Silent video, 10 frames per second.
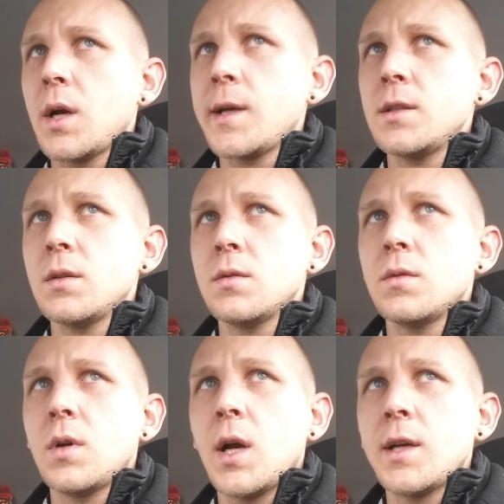I don't
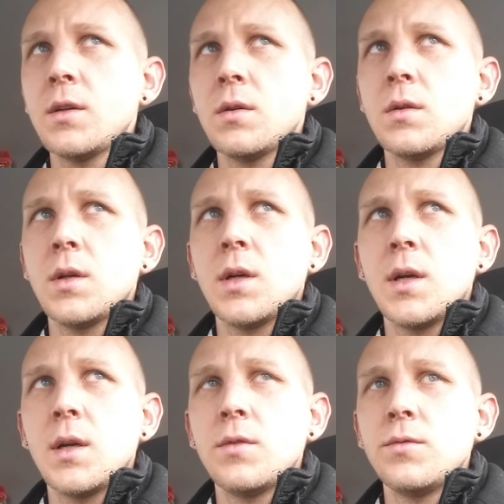I don't
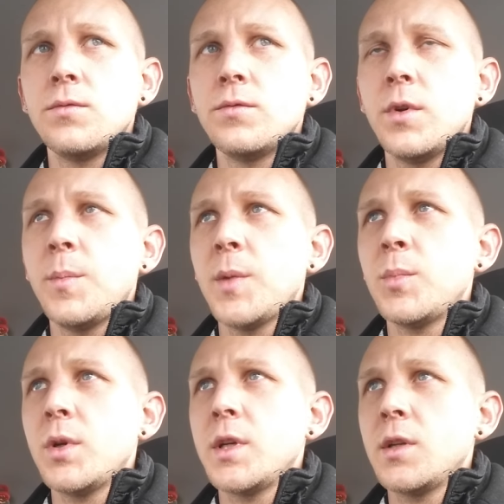
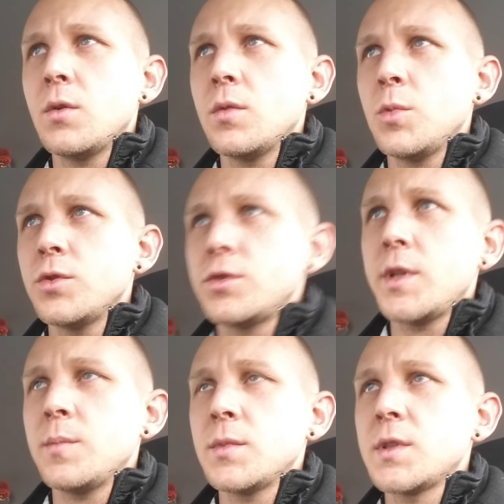remember any normal
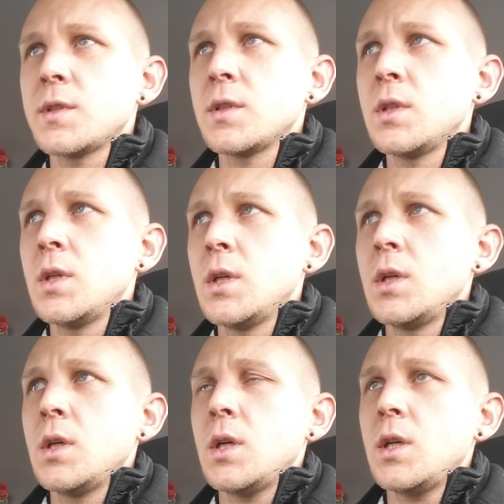dreams
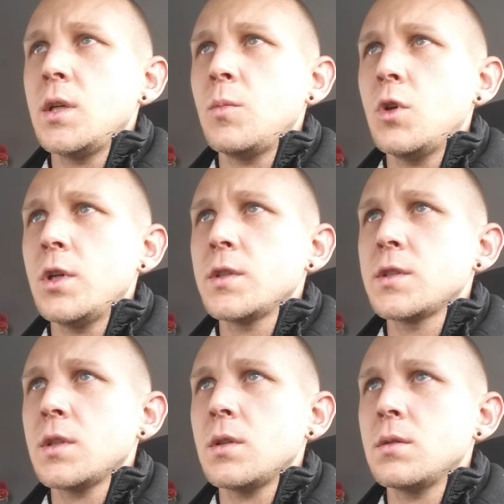anymore.
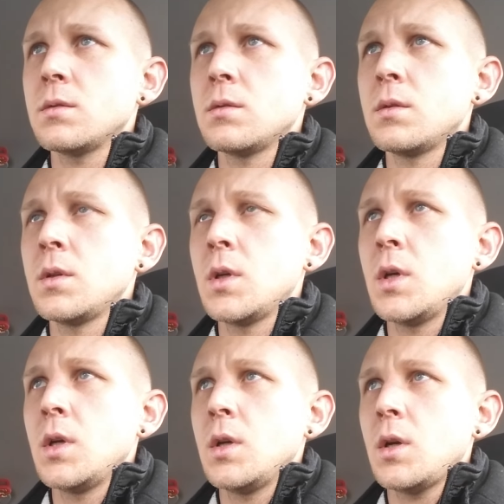So
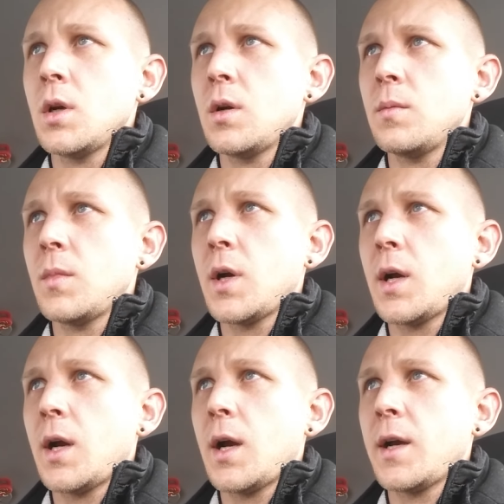
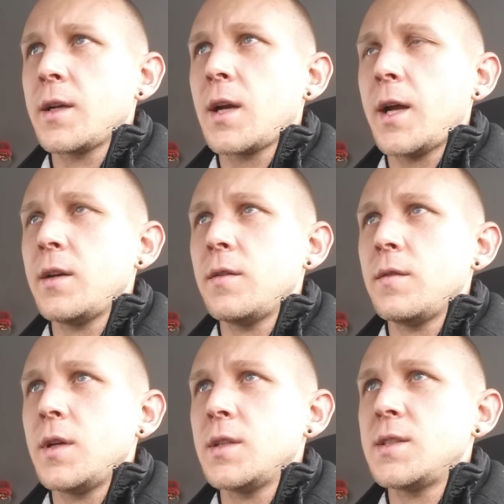um, I kind
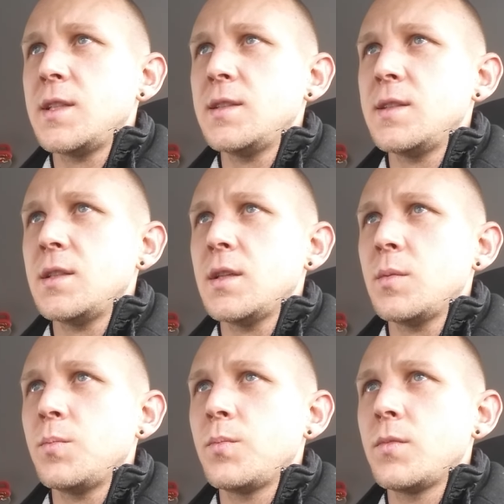of it's easy
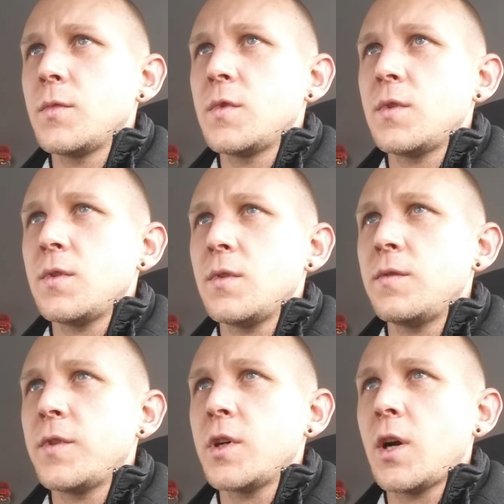to to
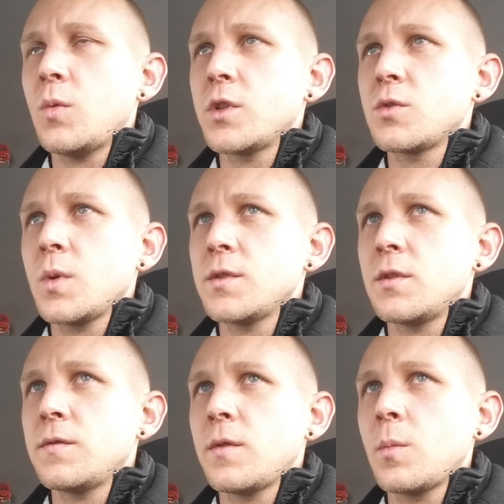figure out which ones
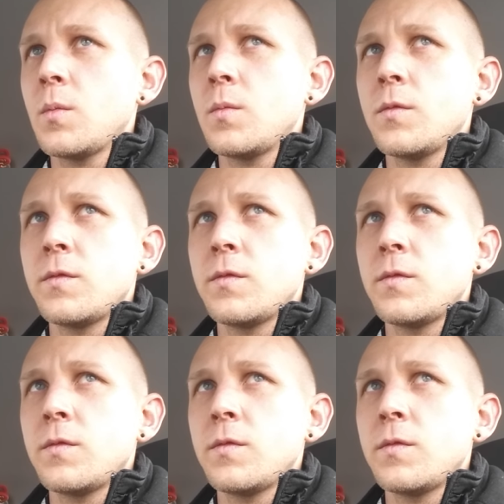are from